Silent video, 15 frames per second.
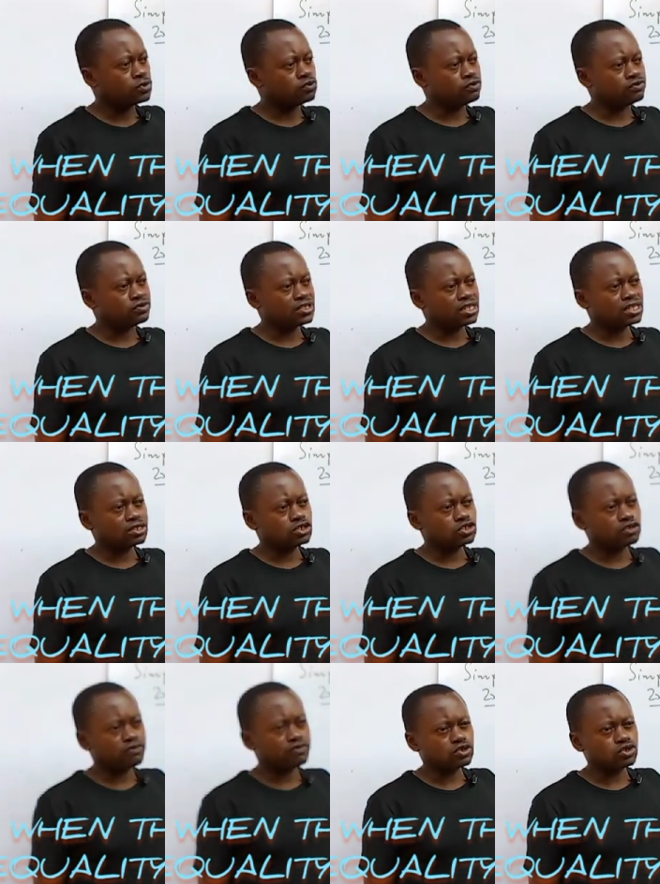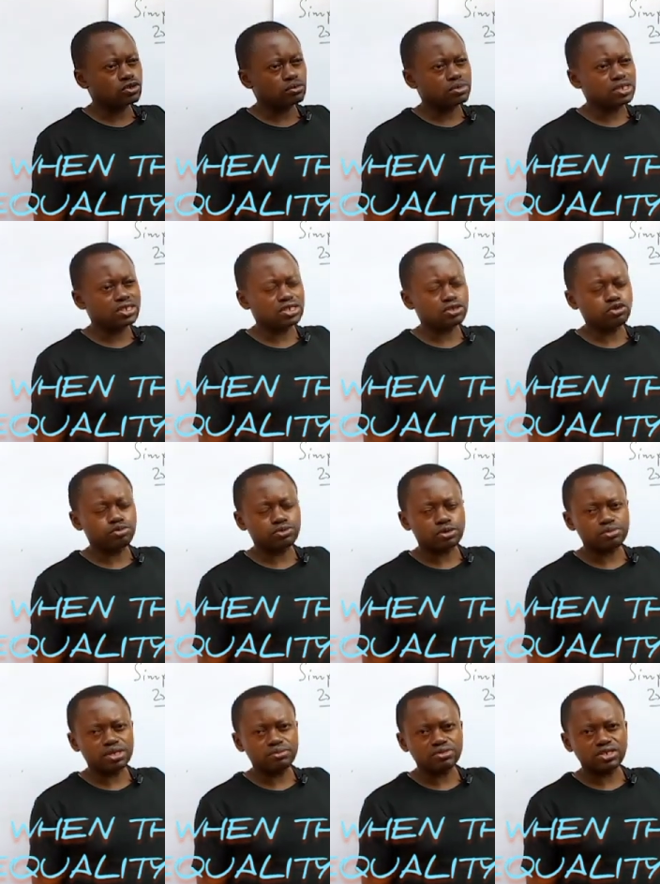we've started solving some critical
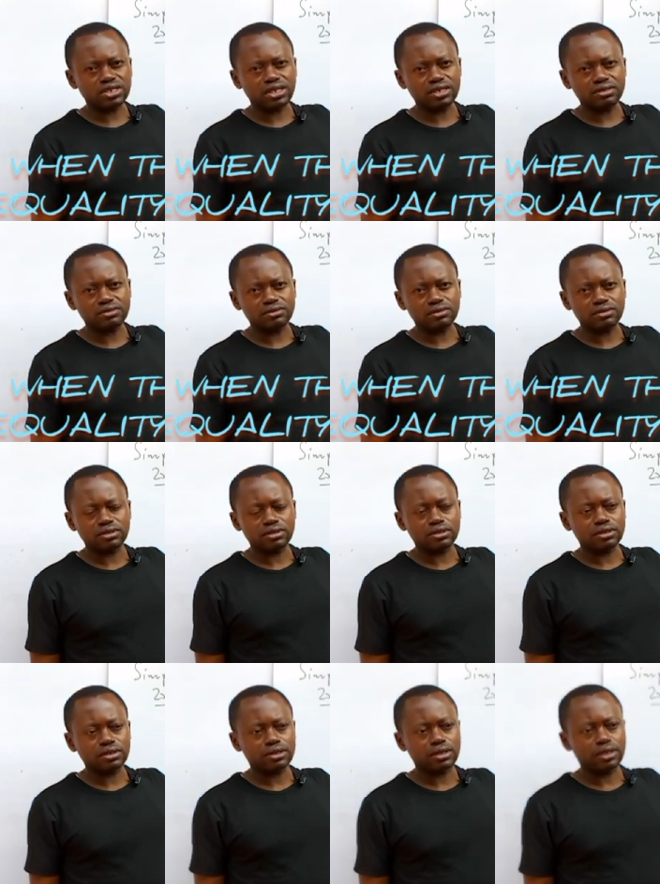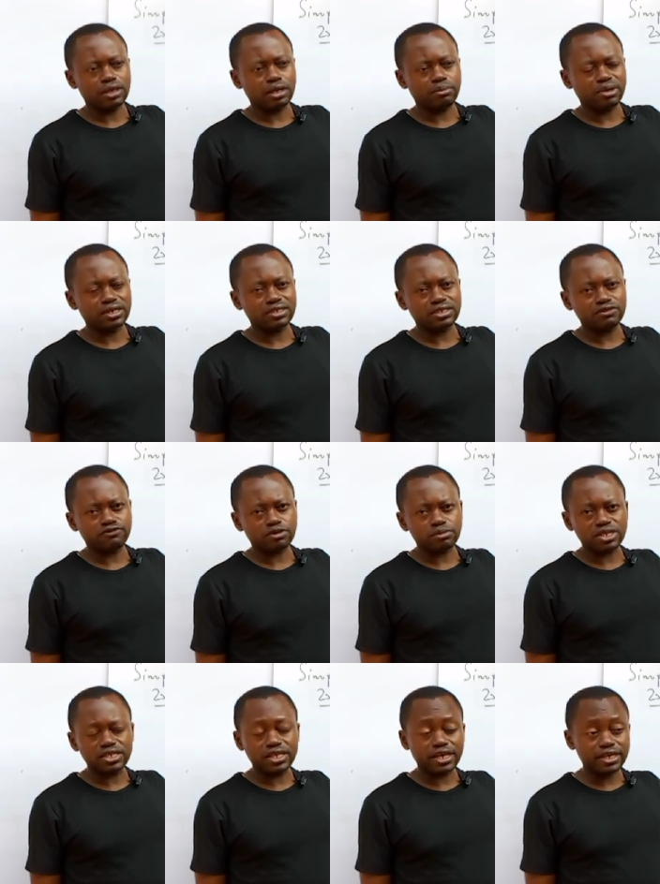problems in emanating
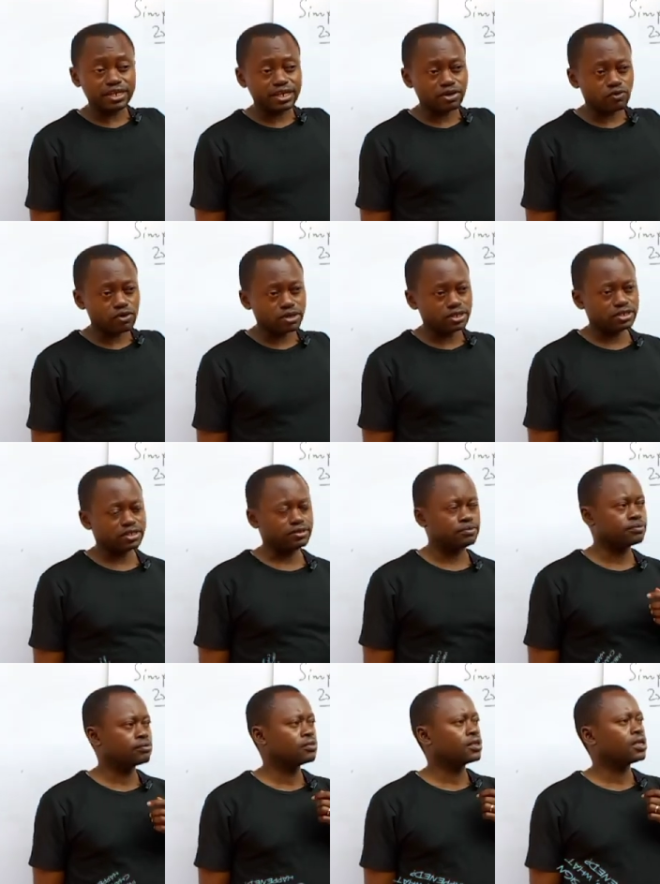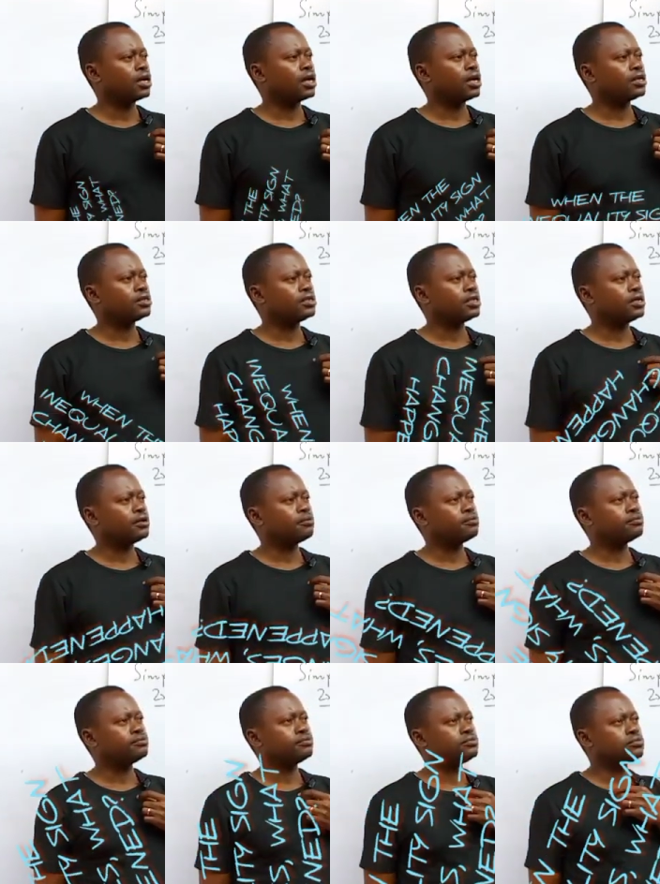from linear inequality,
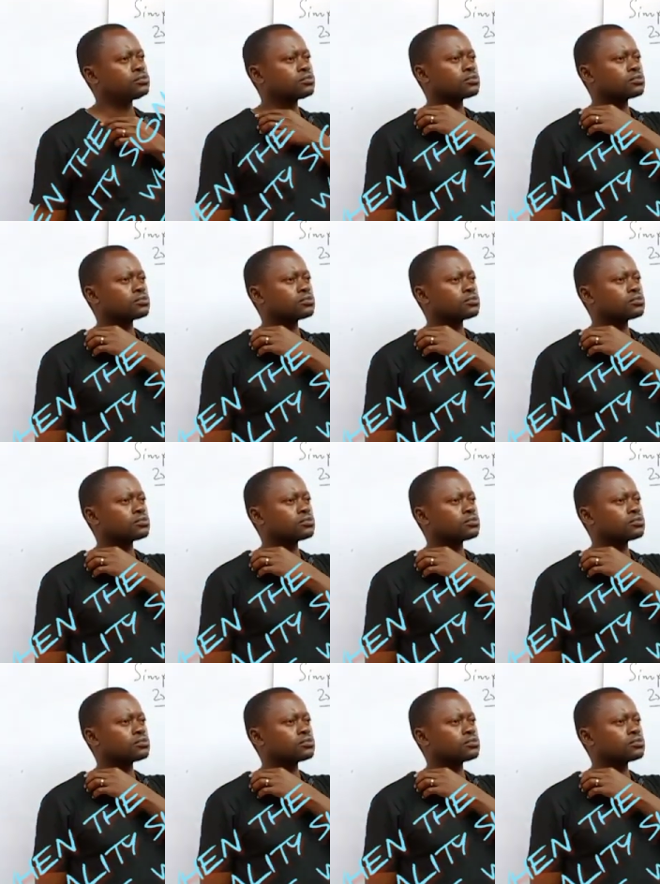and